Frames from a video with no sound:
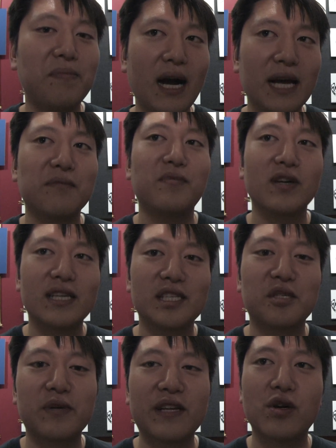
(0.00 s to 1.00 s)
buy the book because
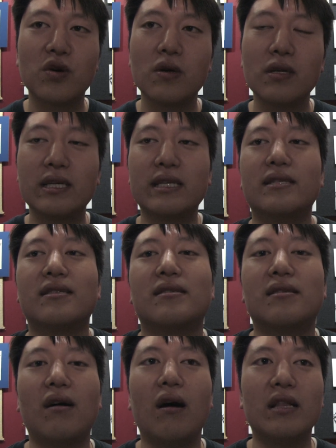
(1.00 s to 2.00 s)
it's pretty cool, and it's
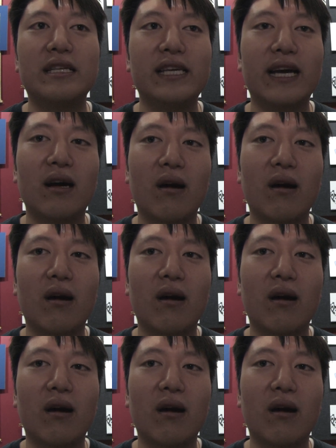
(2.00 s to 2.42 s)
all Indiana